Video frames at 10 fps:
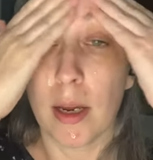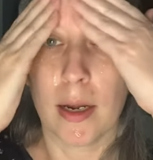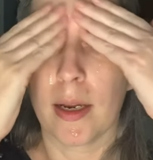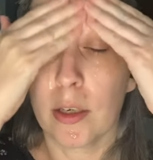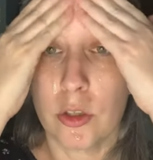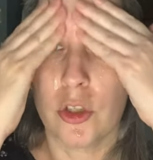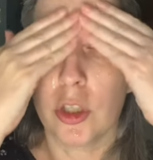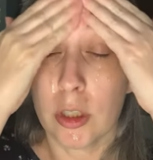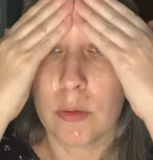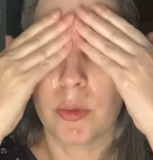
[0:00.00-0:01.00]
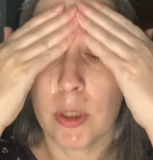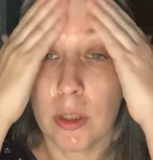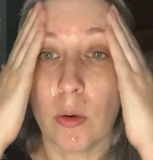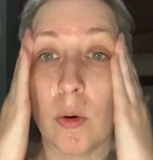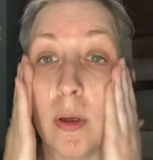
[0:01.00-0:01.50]
and I just put
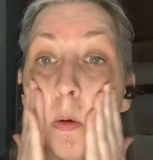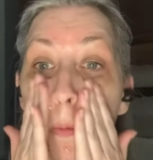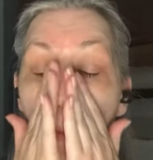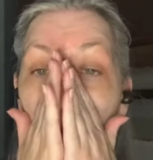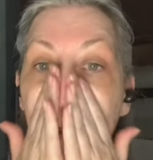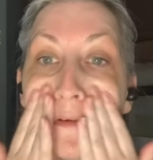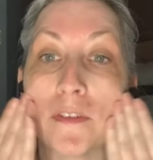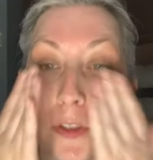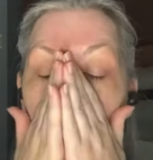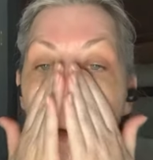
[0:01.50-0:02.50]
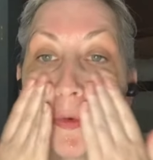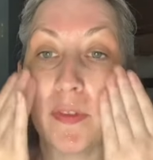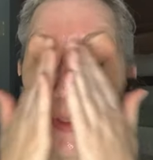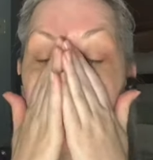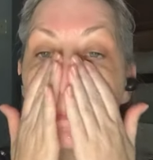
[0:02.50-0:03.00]
the oil right over top of
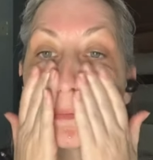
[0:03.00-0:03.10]
it.